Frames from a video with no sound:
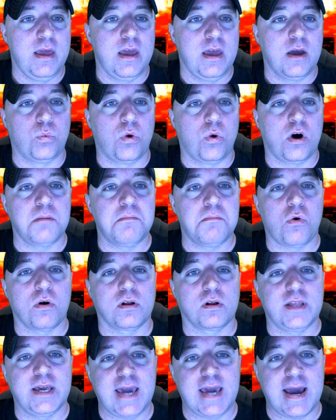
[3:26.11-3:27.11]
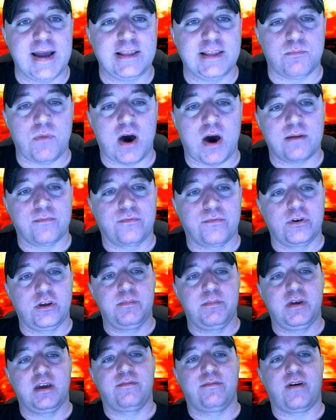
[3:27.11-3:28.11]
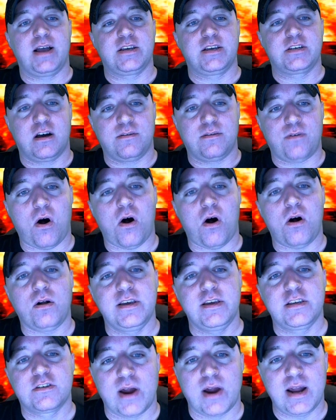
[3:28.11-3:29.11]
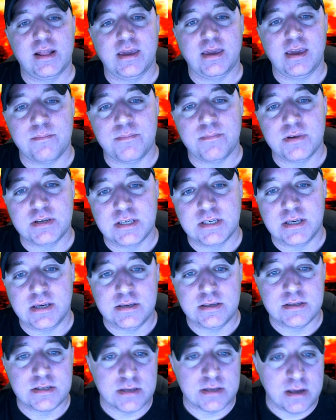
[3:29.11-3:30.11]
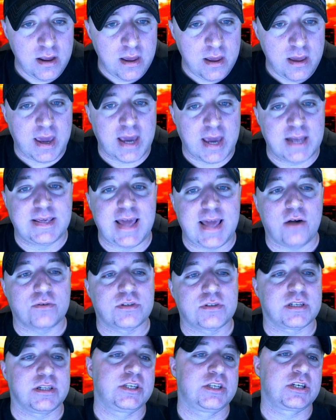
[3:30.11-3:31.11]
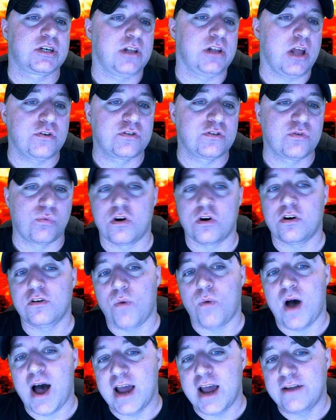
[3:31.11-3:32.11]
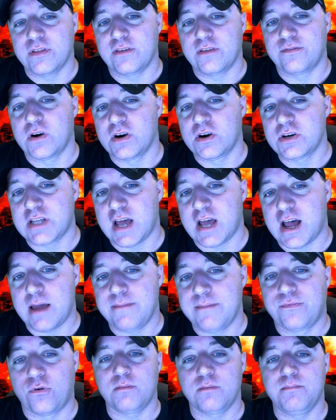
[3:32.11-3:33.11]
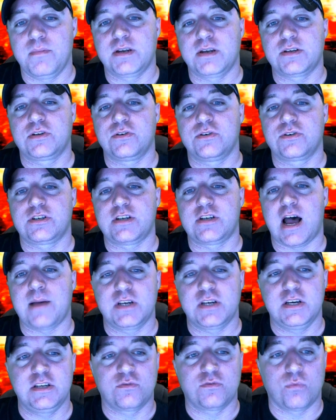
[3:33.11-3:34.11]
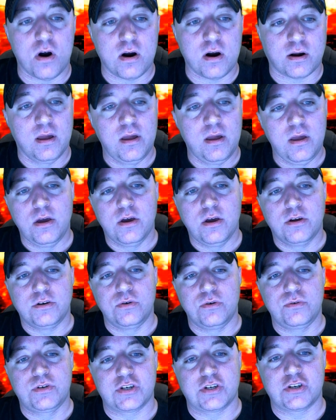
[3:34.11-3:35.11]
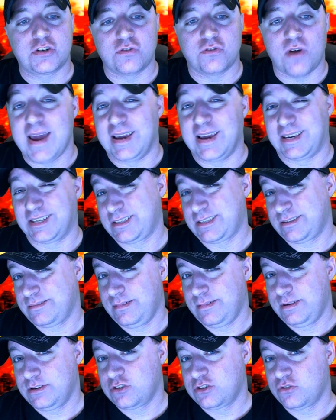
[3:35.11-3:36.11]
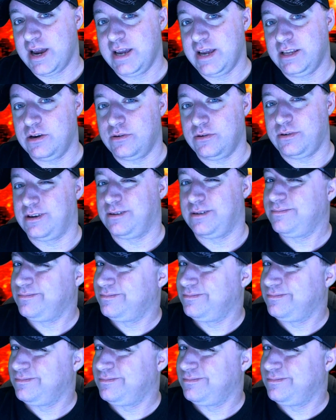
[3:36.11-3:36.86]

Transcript: One more link at the bottom for you to be advised of. All Israeli embassies and consulates close worldwide for the first time. Foreign minister stops its work due to strikes. Trade union.